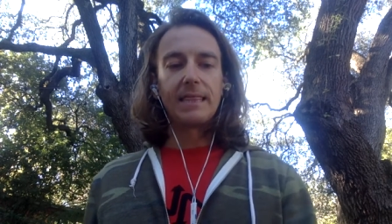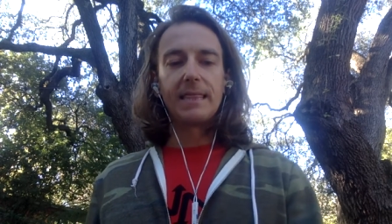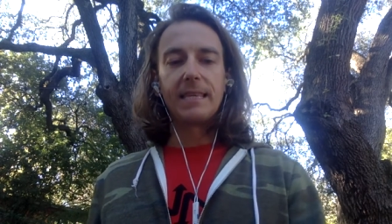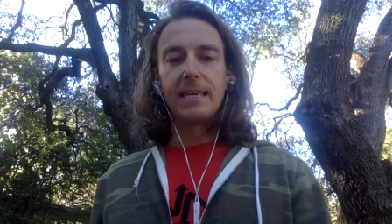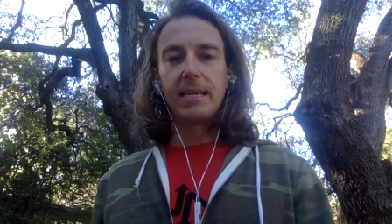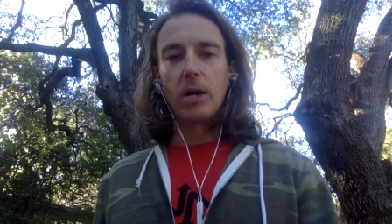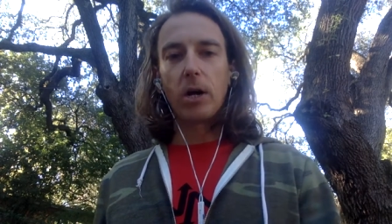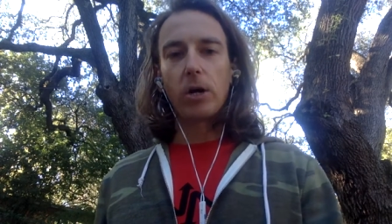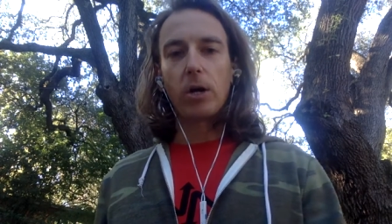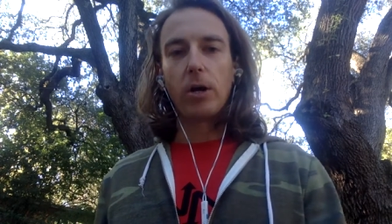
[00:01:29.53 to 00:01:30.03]

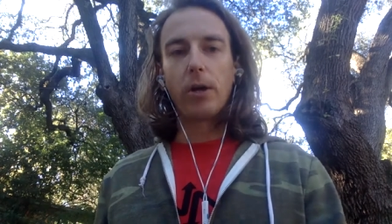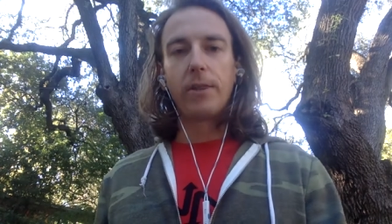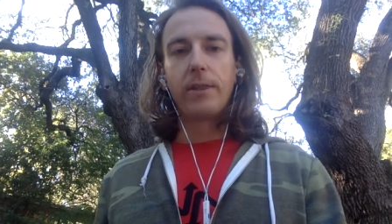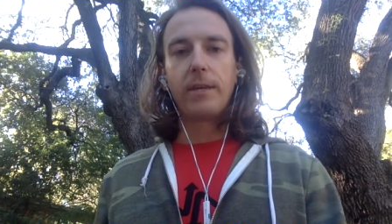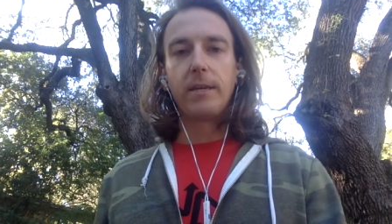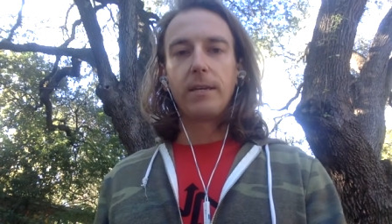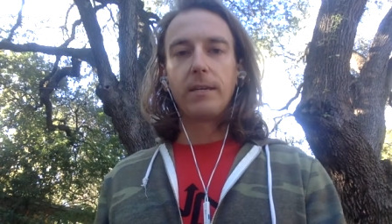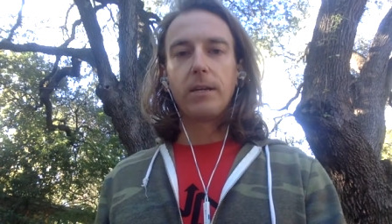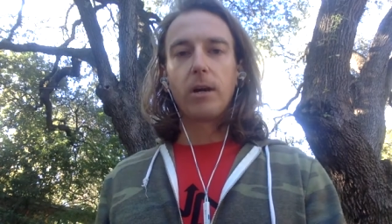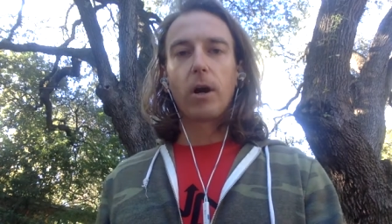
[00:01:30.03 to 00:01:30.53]
the, uh,
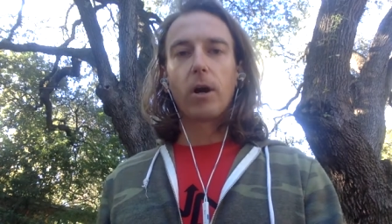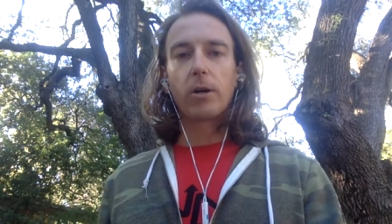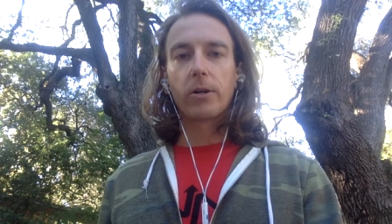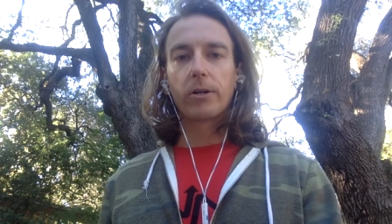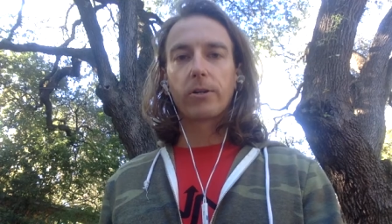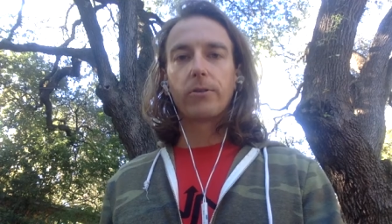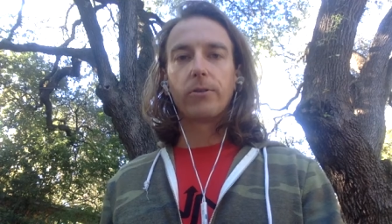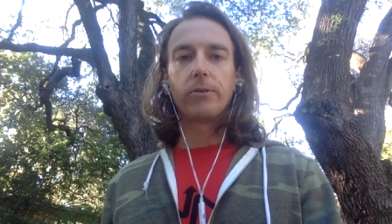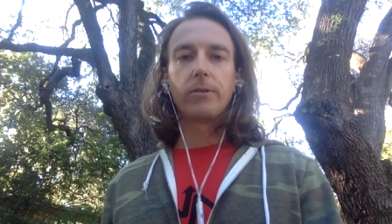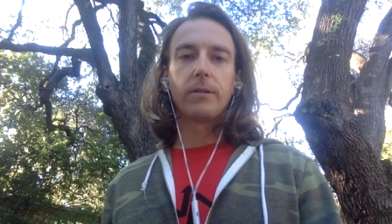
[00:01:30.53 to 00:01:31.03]
the
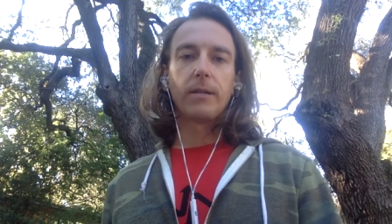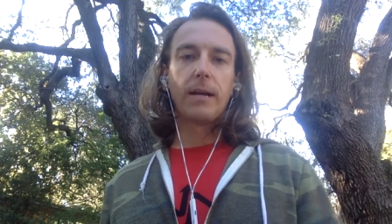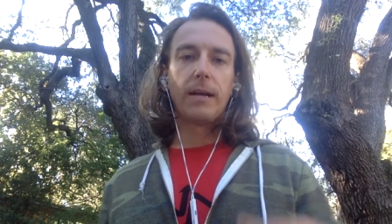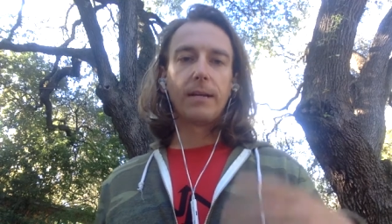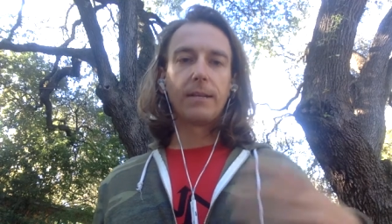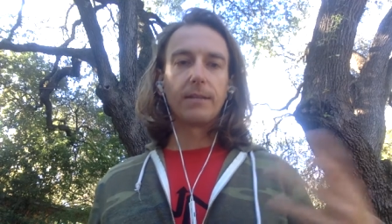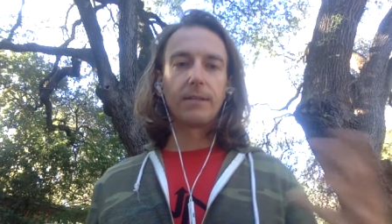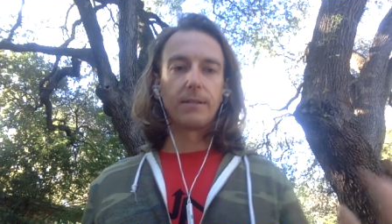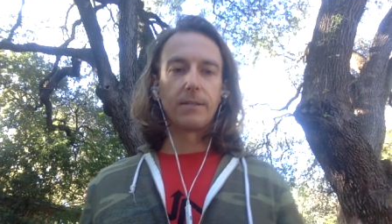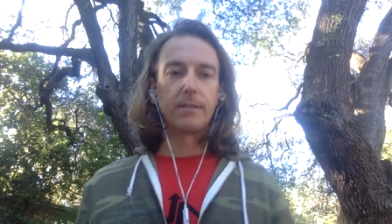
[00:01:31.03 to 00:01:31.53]
article
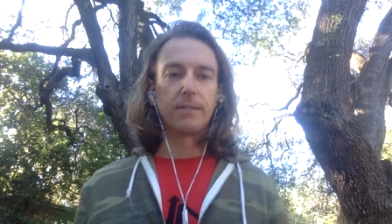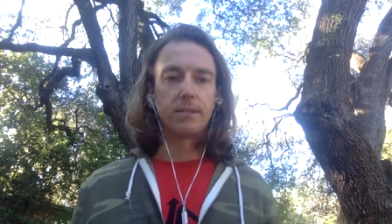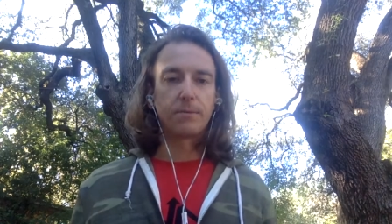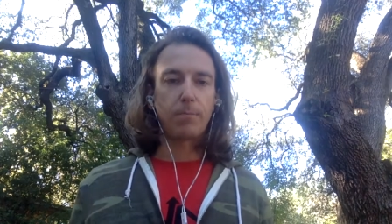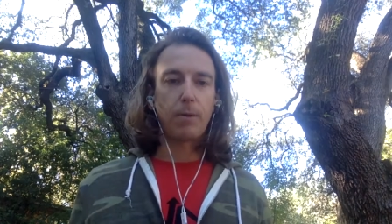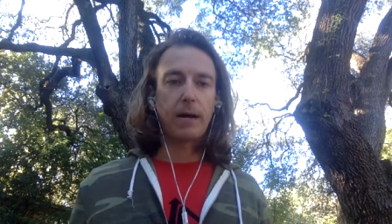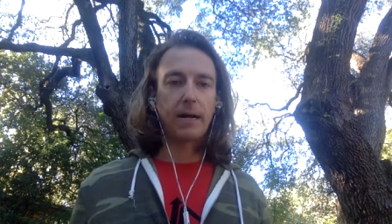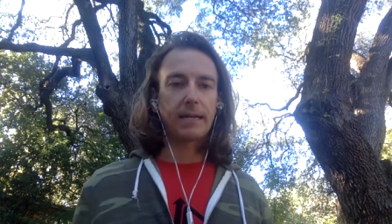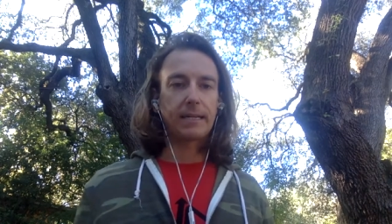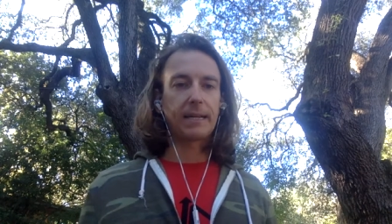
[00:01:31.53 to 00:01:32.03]
and this
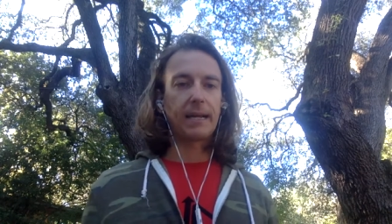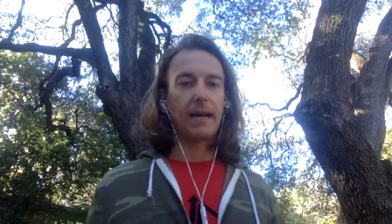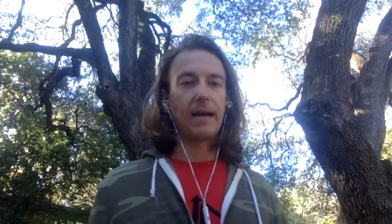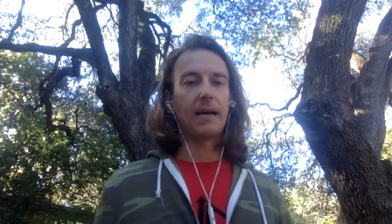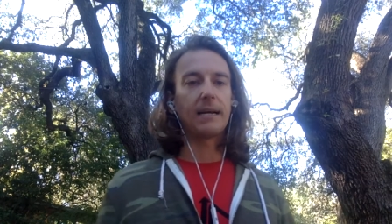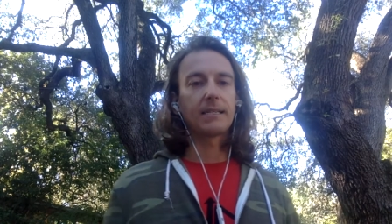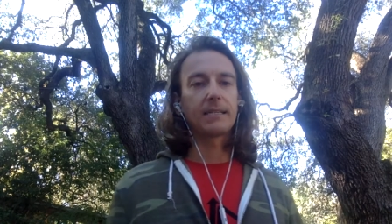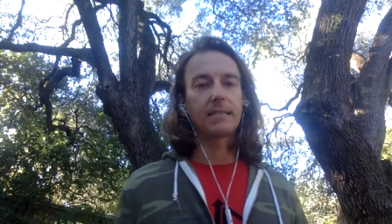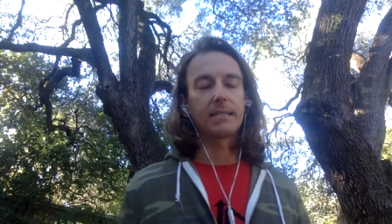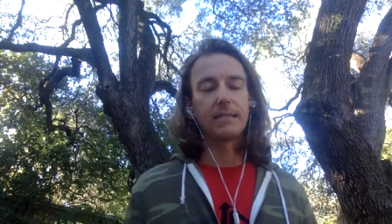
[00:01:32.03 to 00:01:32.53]

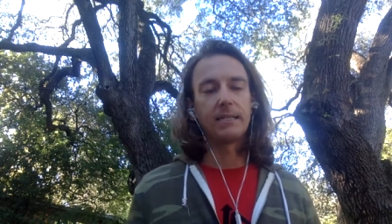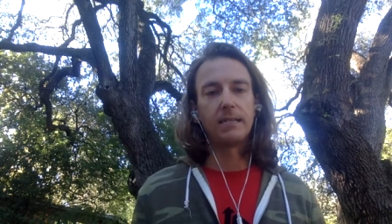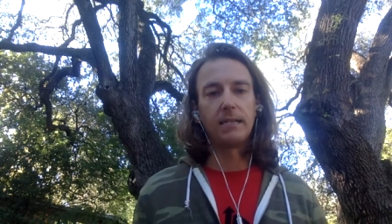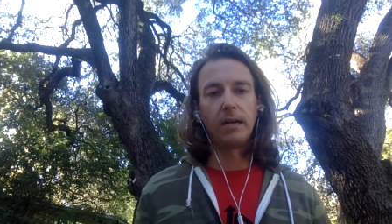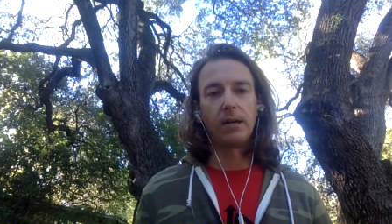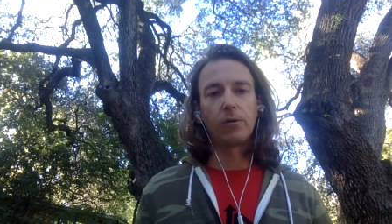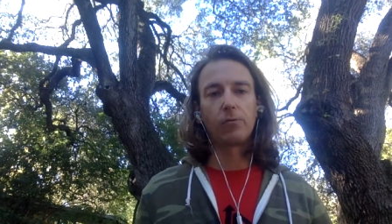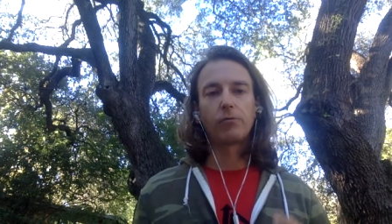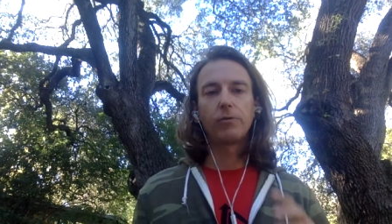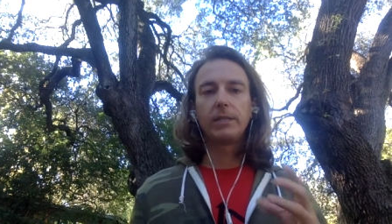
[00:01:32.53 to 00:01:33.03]
podcast
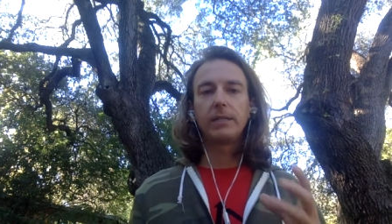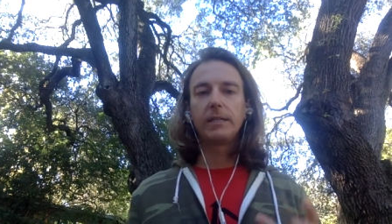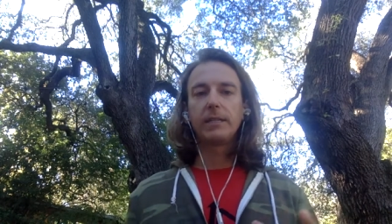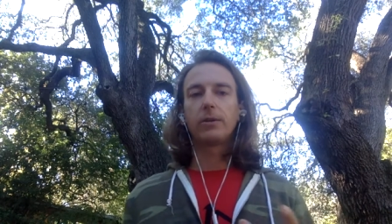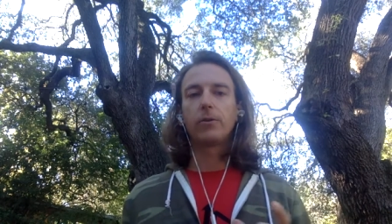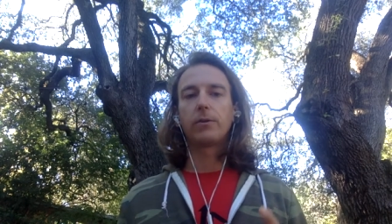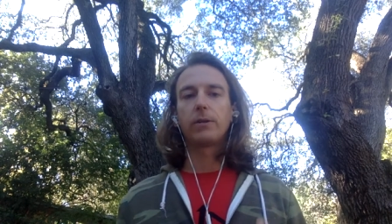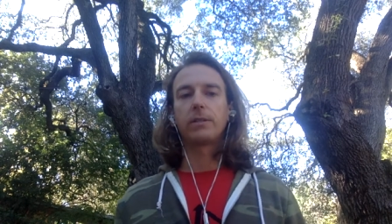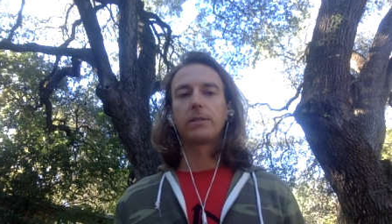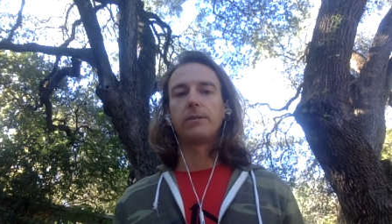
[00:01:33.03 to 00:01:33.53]
are really
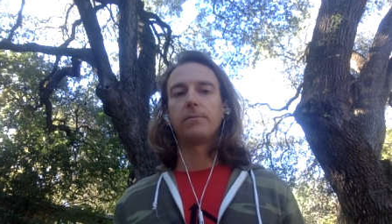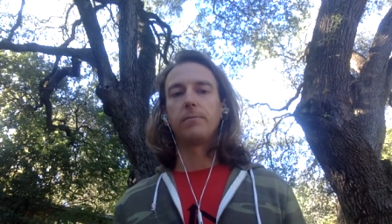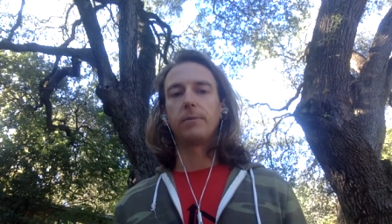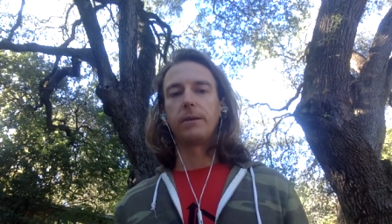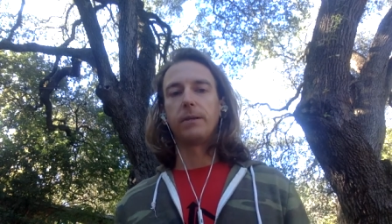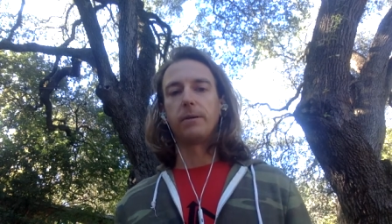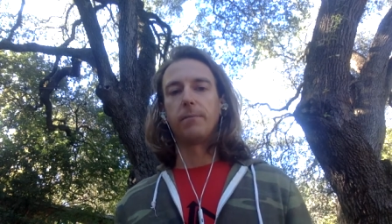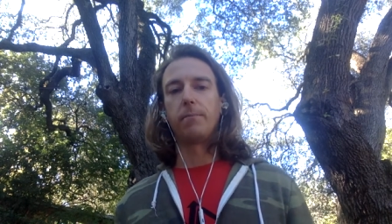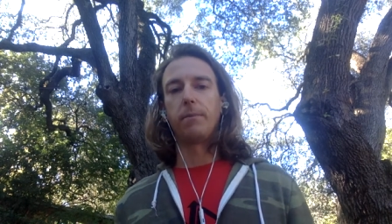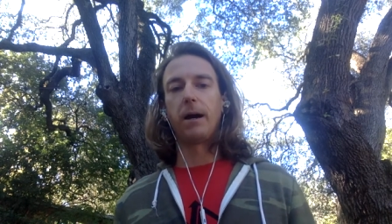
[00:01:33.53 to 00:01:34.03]
going to
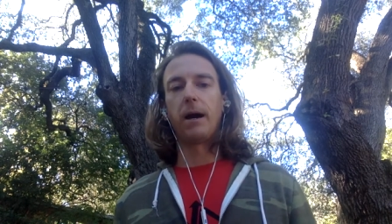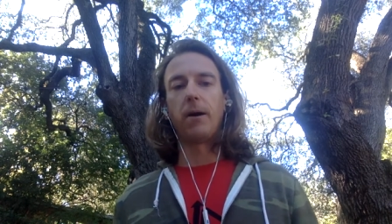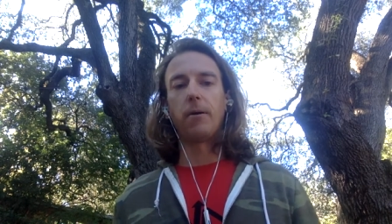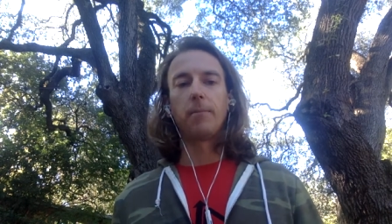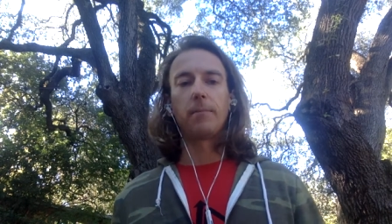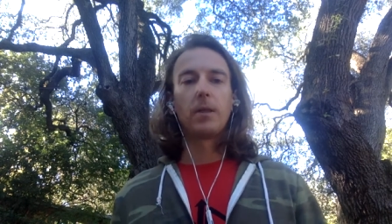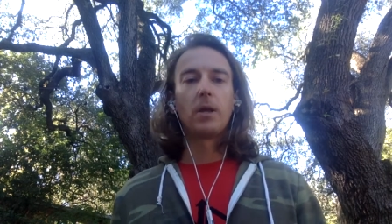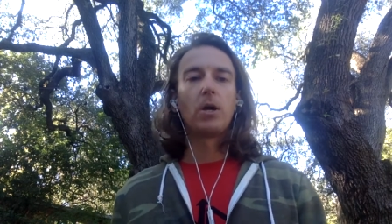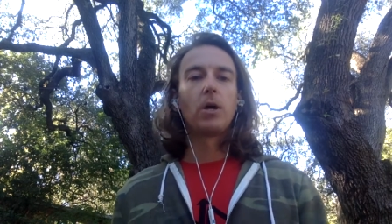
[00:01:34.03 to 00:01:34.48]
be about